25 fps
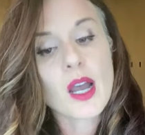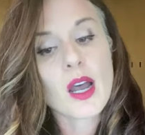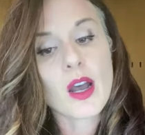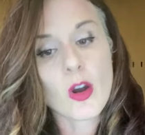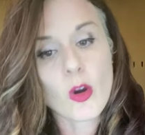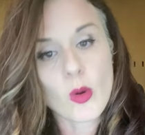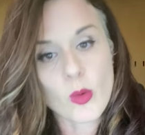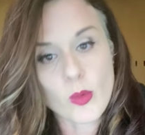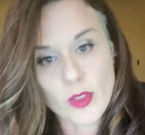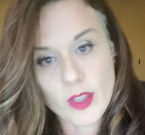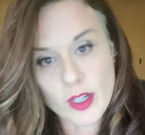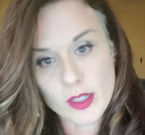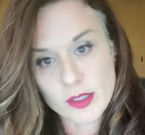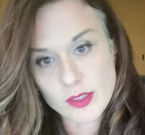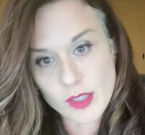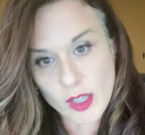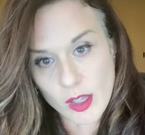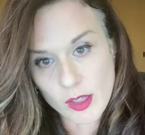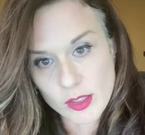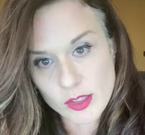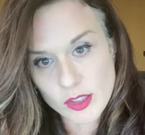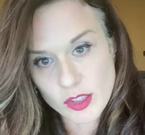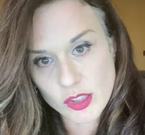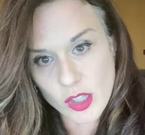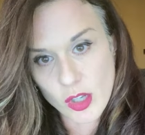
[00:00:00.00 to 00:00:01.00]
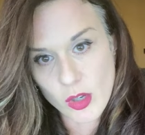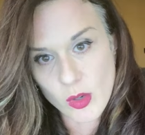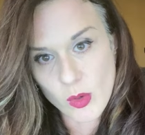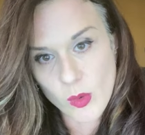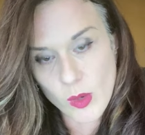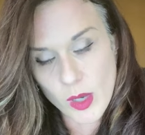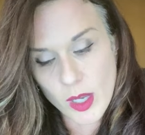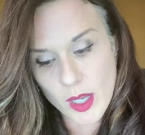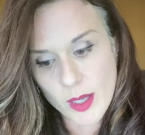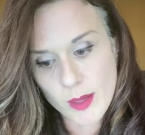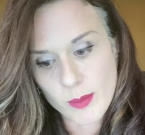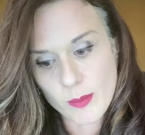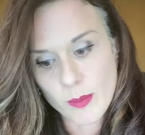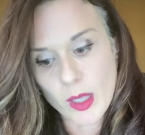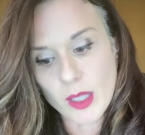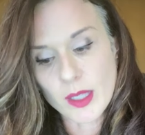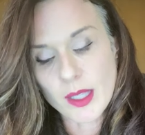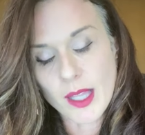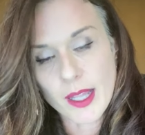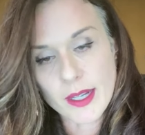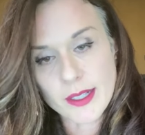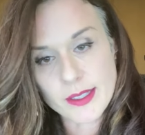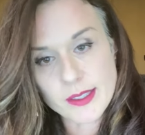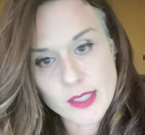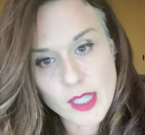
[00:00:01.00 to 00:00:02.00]
Oh, there's also a
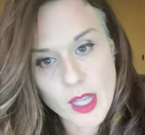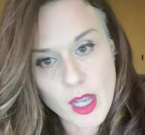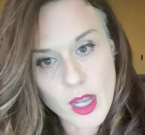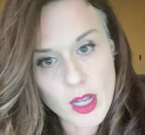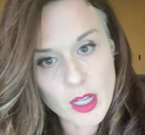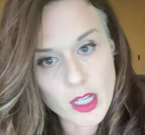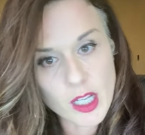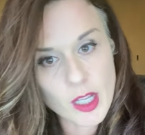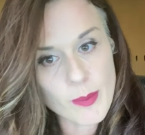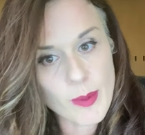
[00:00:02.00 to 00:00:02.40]
lot of talk